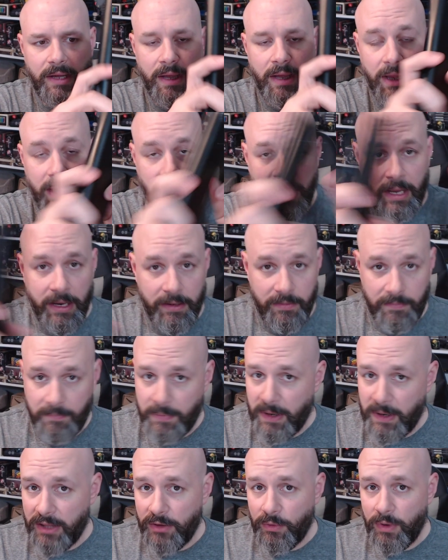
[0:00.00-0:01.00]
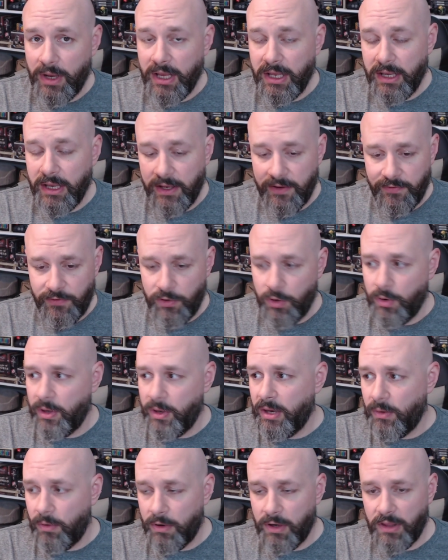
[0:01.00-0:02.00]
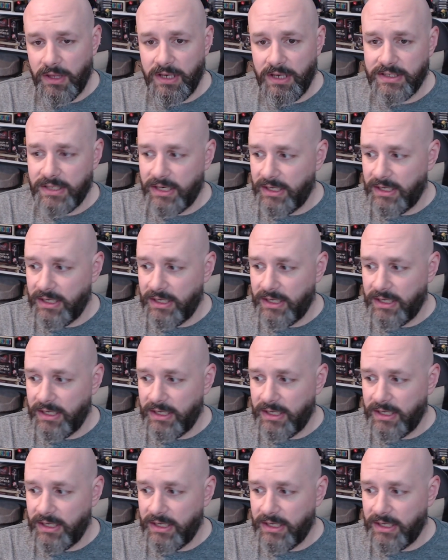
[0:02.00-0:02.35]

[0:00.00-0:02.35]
and by the way, if you get one of these